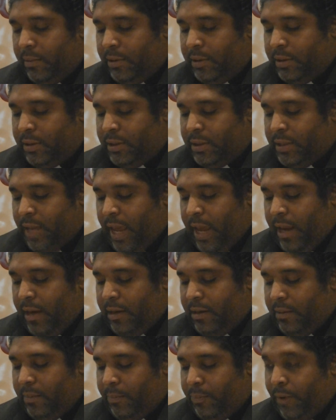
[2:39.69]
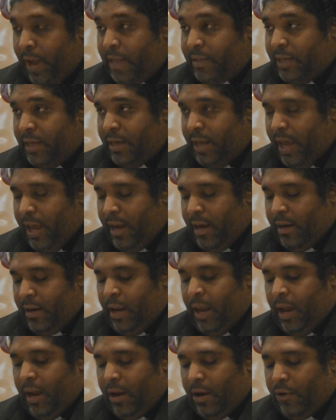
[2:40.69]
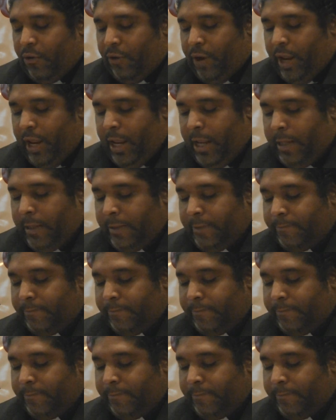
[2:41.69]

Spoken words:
State President Nick Green,